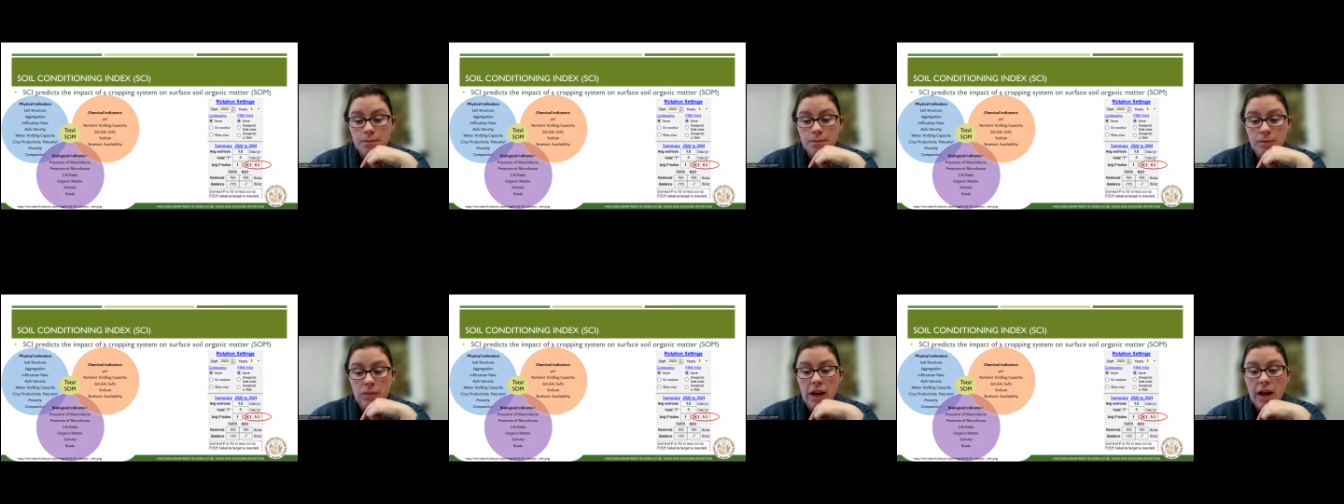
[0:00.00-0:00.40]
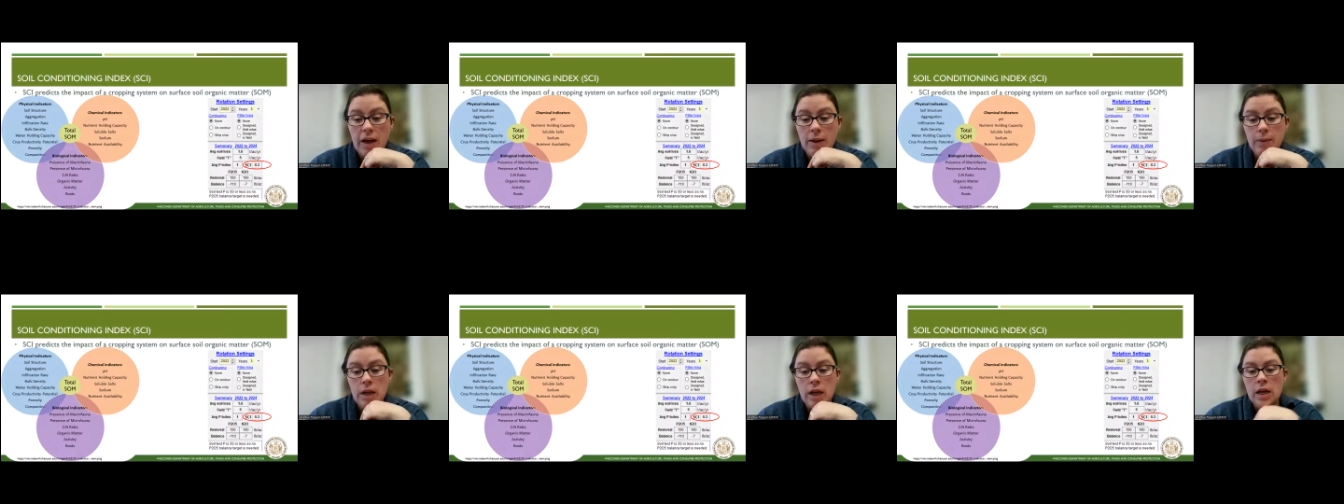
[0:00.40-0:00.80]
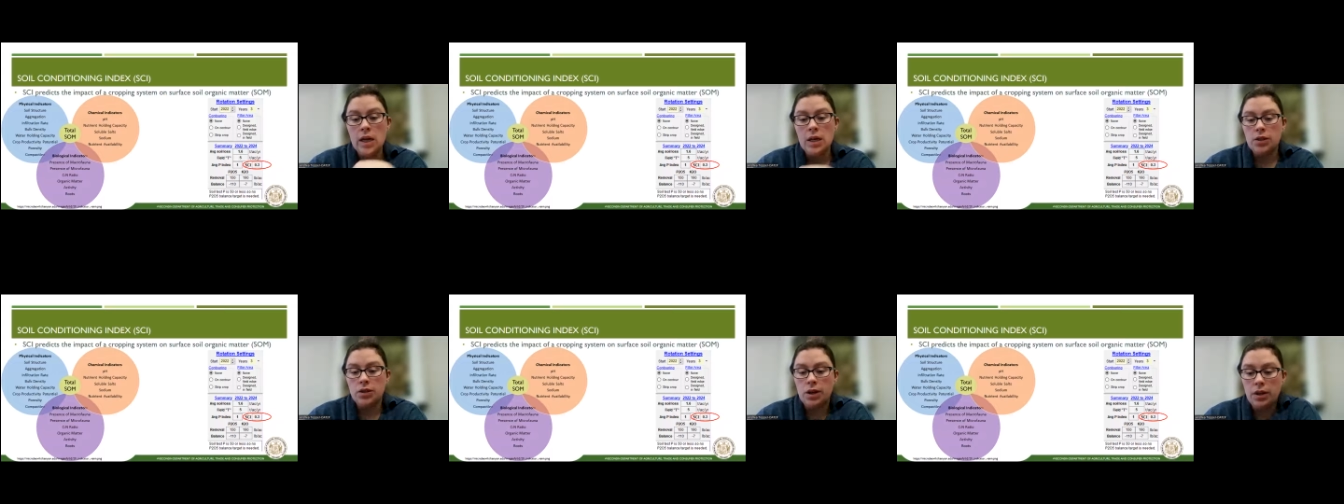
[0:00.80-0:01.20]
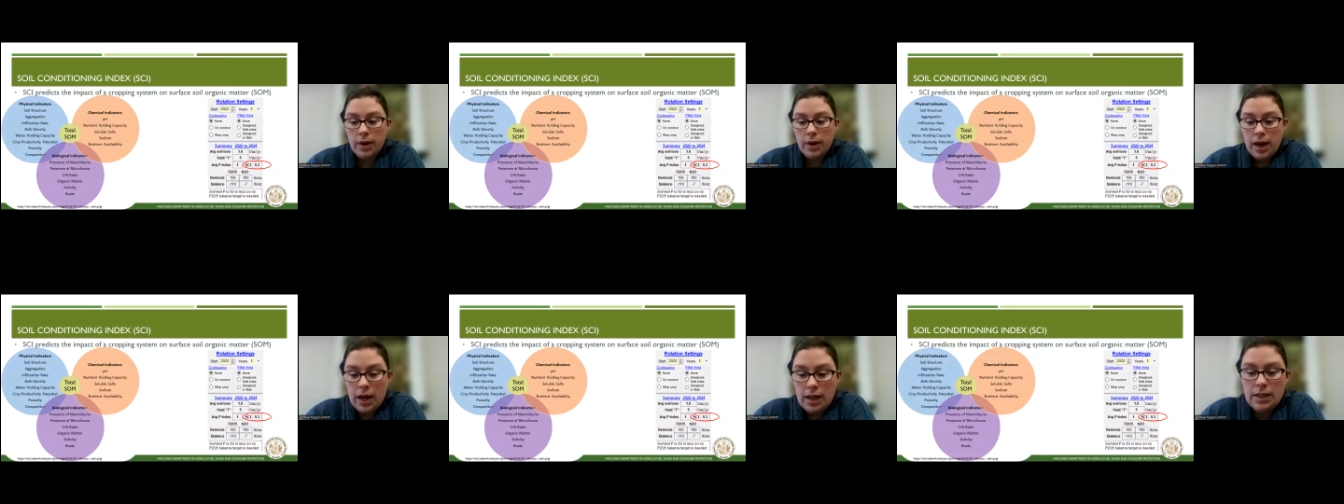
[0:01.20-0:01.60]
Okay, so on the
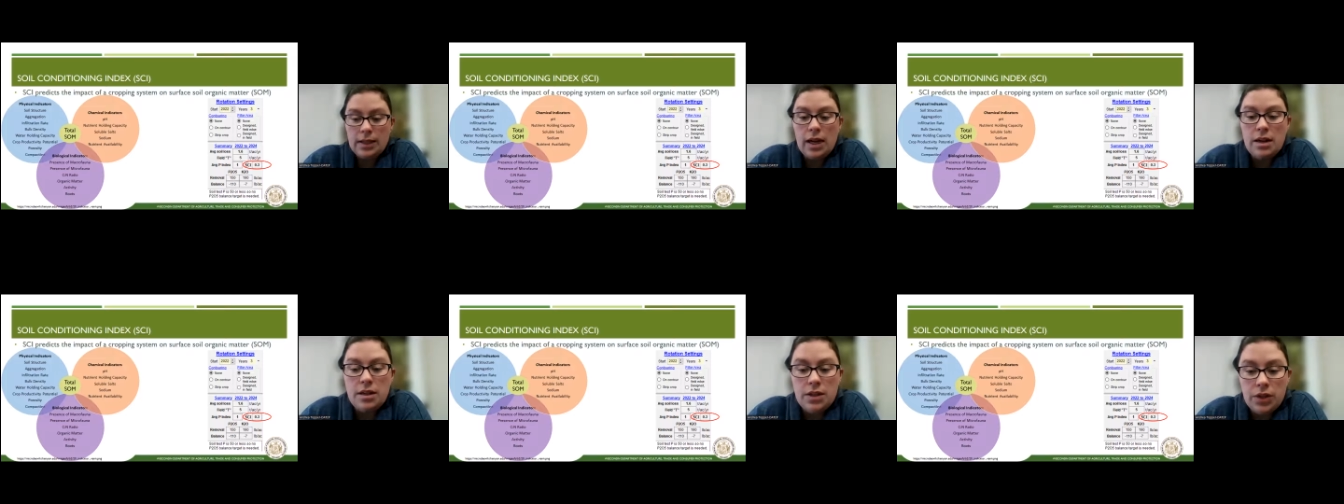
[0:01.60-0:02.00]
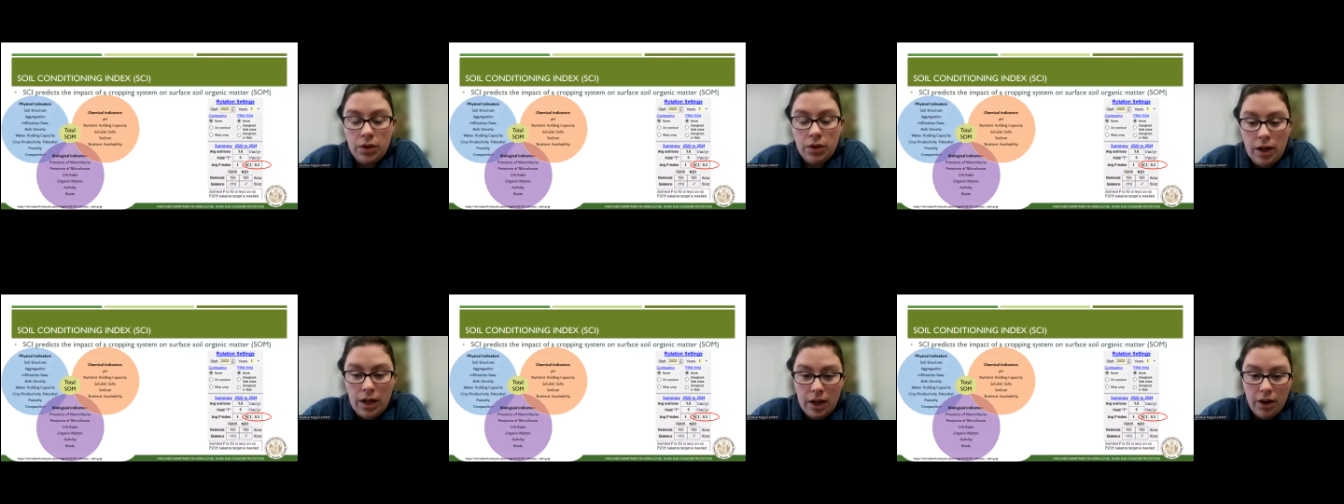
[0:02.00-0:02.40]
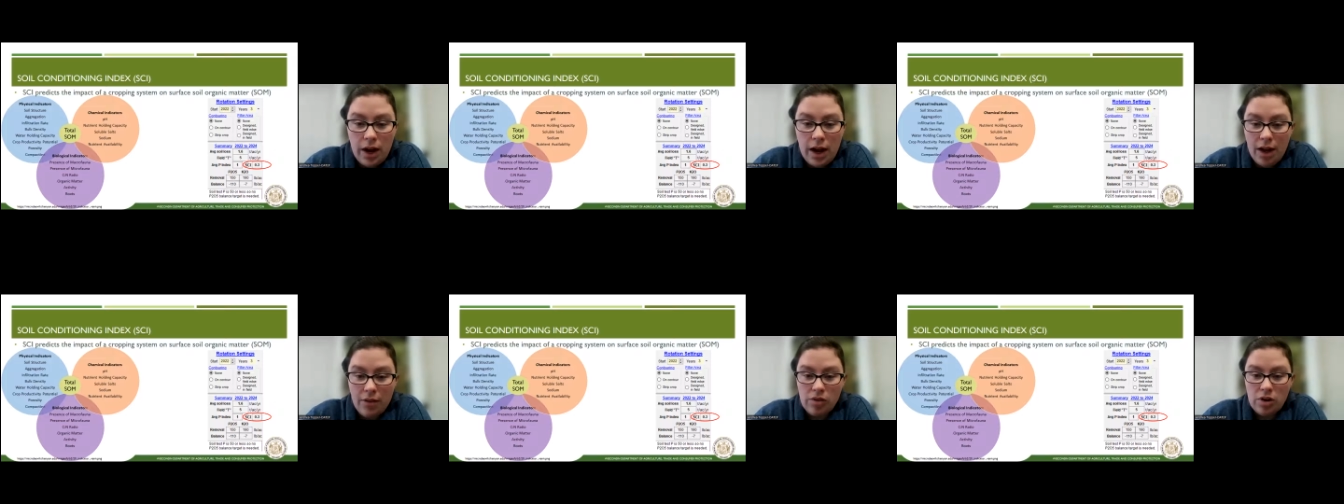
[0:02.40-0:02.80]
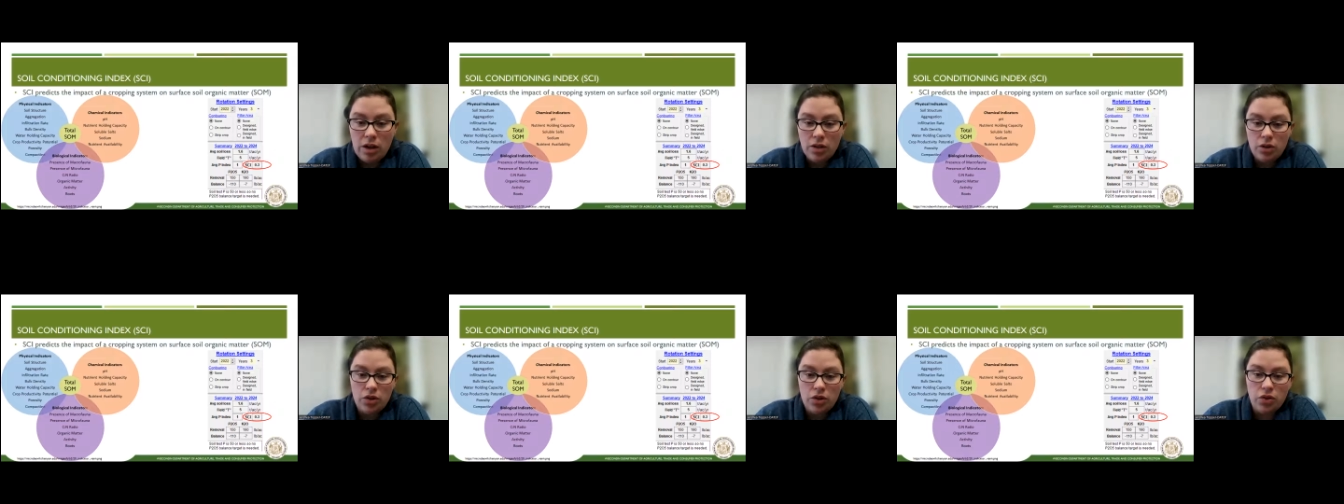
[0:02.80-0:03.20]
right-hand side of the screen here, I have
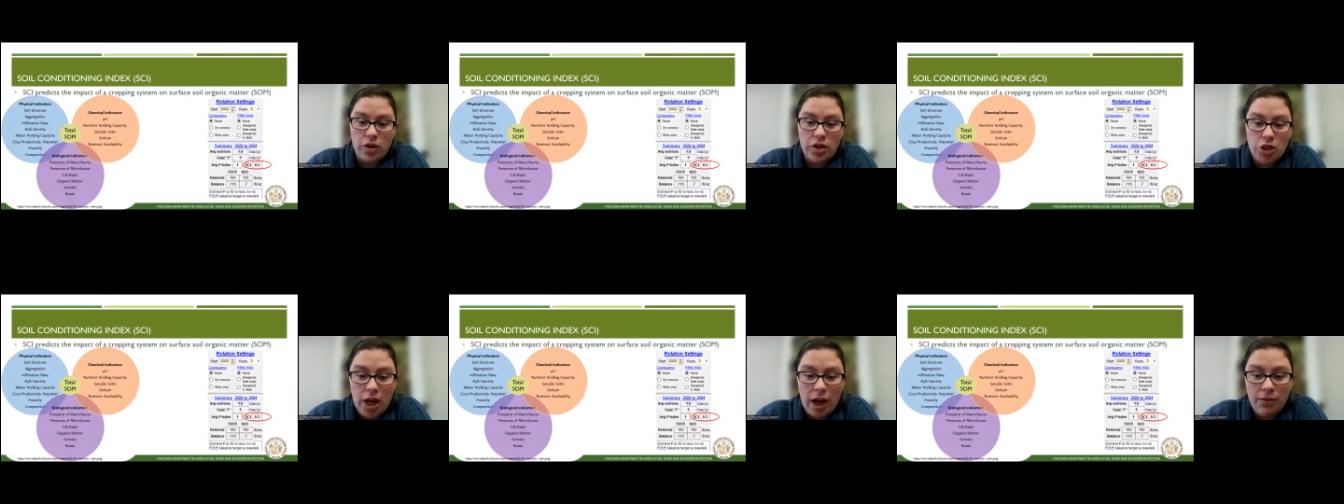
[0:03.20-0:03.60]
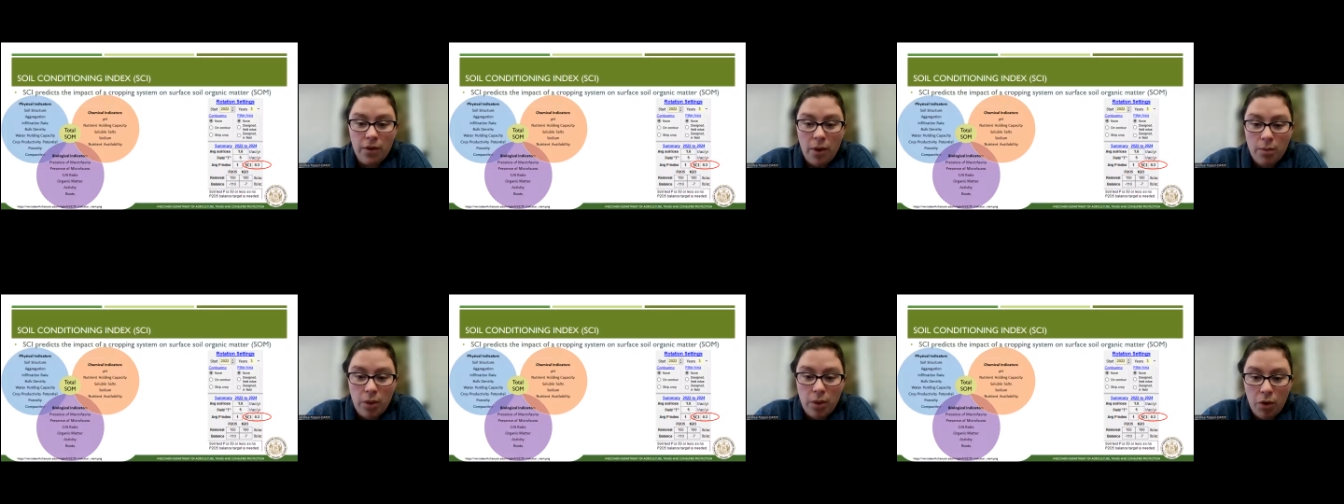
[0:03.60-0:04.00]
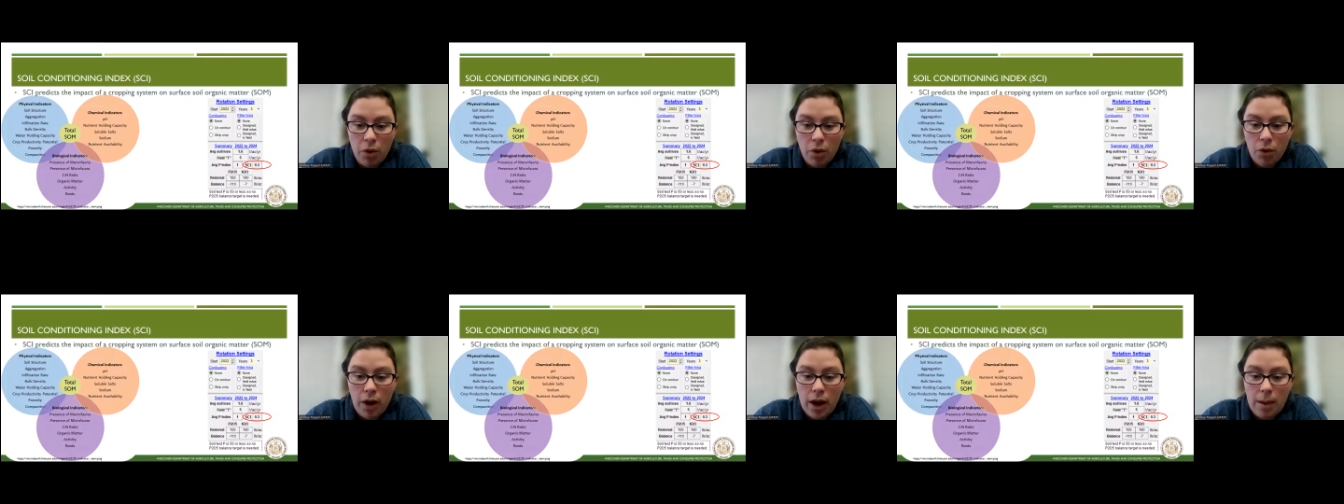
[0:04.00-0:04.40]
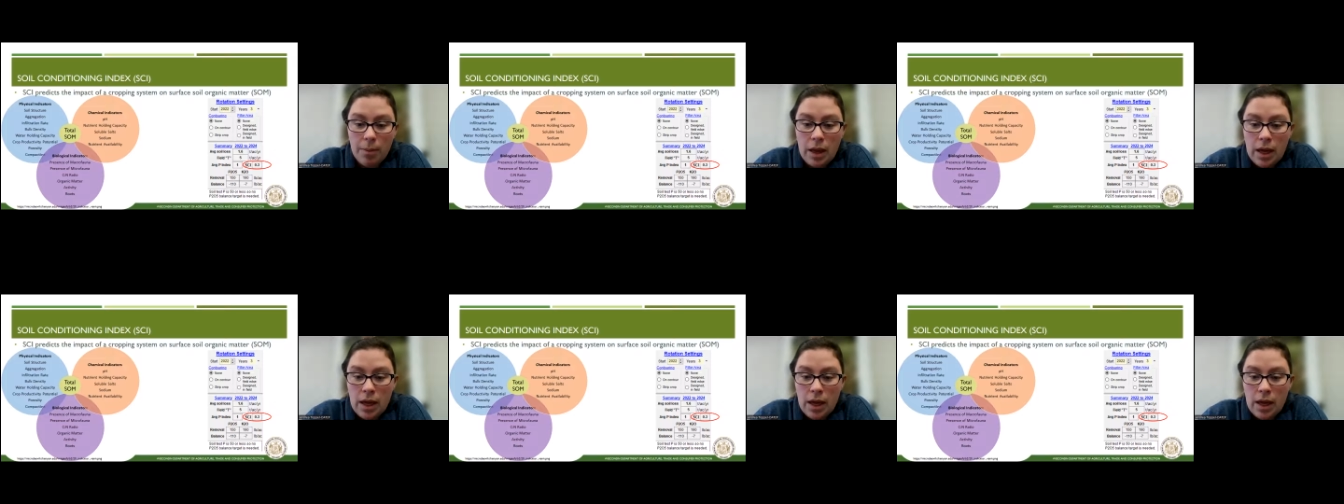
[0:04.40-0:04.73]
another screenshot from the program.